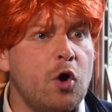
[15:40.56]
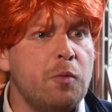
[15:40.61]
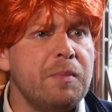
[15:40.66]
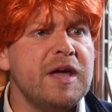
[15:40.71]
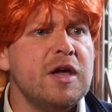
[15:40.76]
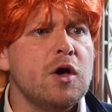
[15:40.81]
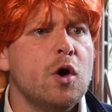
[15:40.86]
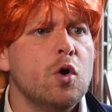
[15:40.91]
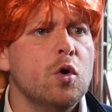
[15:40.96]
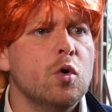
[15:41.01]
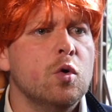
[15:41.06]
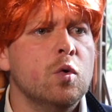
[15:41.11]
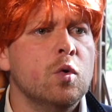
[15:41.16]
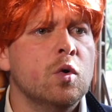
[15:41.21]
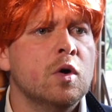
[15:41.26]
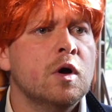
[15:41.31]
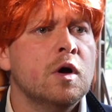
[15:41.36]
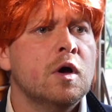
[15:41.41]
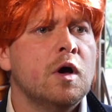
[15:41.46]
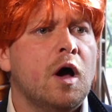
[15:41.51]
me
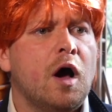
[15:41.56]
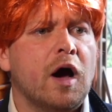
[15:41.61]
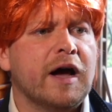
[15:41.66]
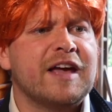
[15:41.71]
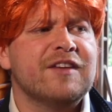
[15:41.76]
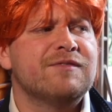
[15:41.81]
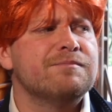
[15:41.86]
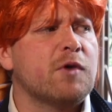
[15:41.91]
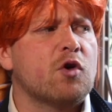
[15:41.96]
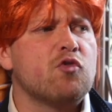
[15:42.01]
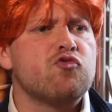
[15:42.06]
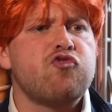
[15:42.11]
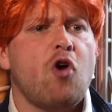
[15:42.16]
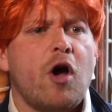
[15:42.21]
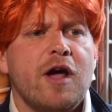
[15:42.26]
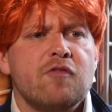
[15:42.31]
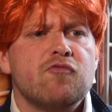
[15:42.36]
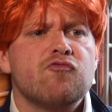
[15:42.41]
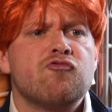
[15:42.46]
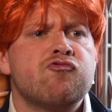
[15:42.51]
who. I'll give him a
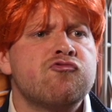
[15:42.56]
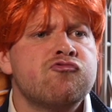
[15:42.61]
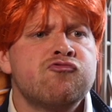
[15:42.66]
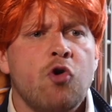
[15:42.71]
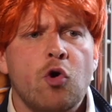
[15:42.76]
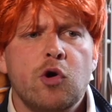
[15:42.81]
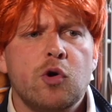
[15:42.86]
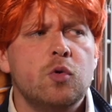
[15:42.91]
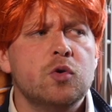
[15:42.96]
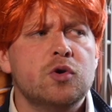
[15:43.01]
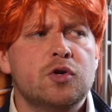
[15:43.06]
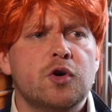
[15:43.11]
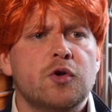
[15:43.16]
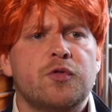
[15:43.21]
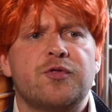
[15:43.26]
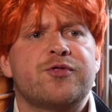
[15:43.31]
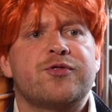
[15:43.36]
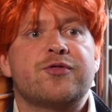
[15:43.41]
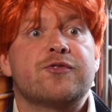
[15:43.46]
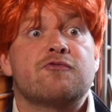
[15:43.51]
right royal good
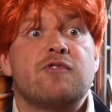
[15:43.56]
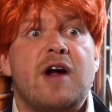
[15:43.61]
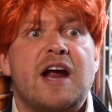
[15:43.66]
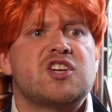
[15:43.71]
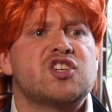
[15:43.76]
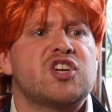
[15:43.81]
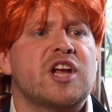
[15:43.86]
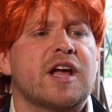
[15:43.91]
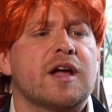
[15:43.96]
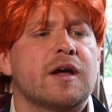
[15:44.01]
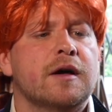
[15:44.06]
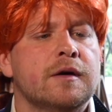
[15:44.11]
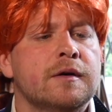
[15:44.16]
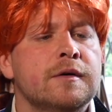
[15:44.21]
thrashing.